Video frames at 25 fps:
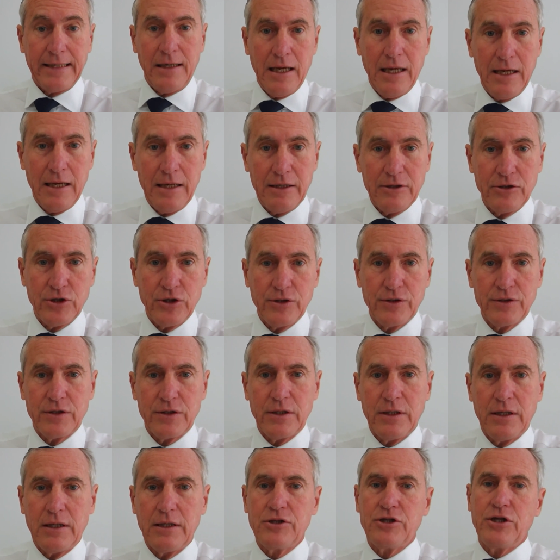
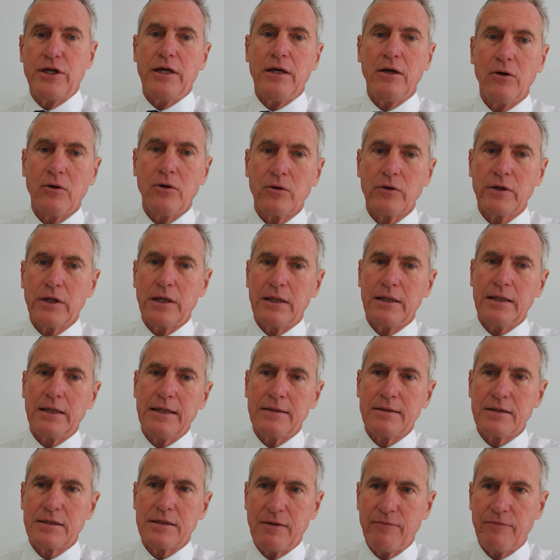largest shareholder
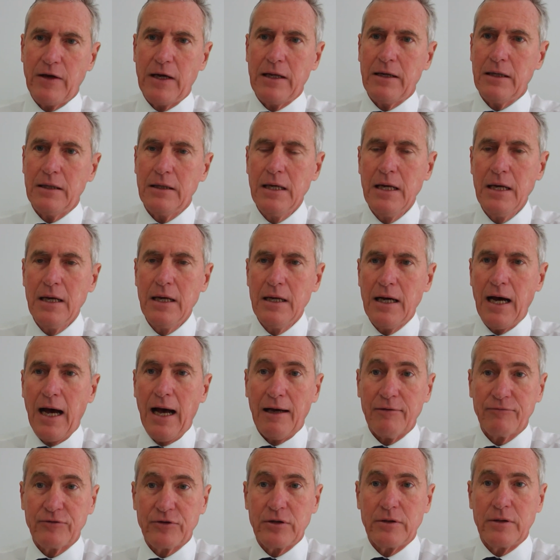in Savannah
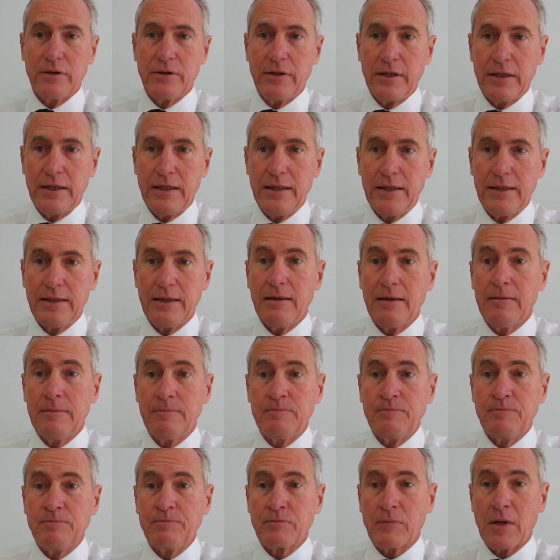after the
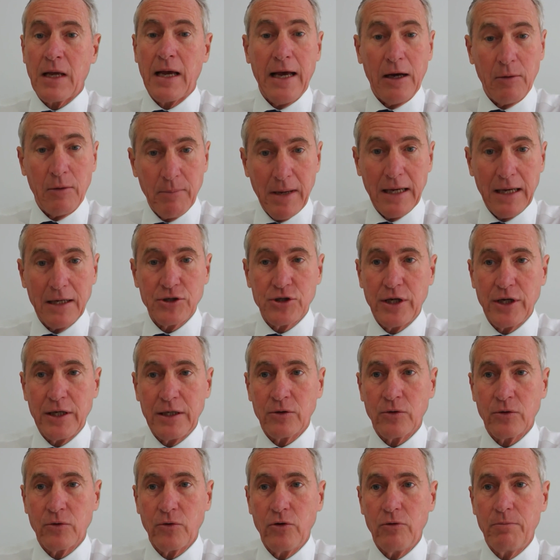Al
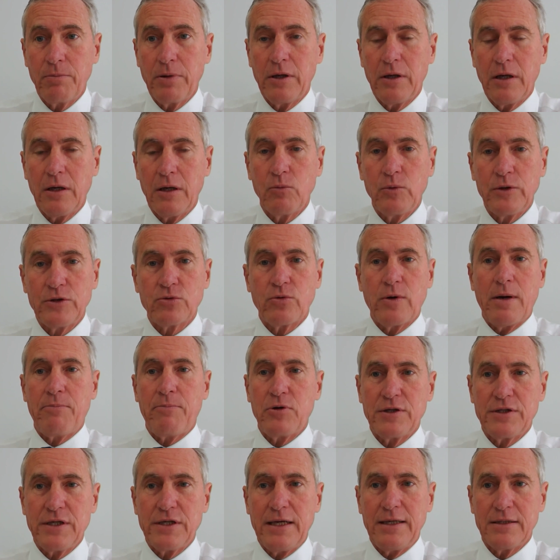Marjan Group, which
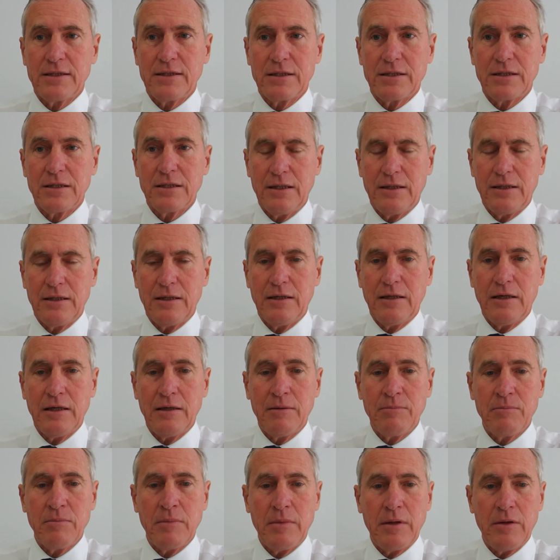represents
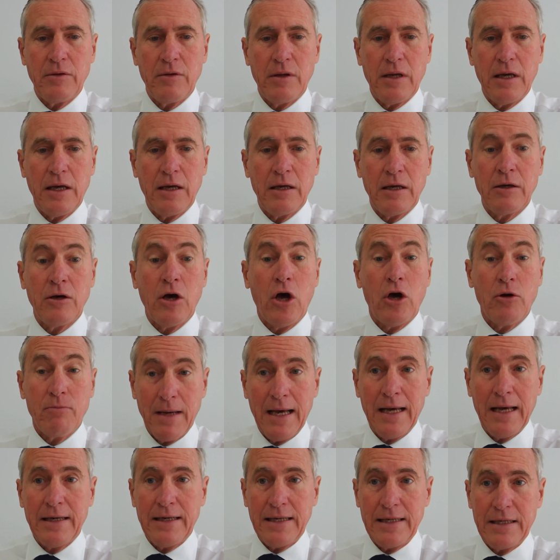
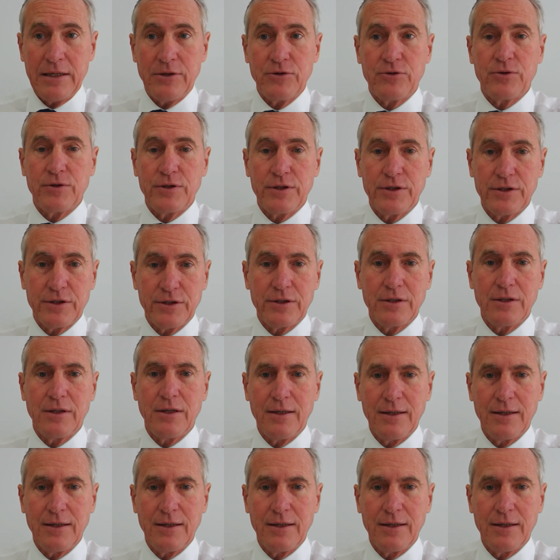Omani interests.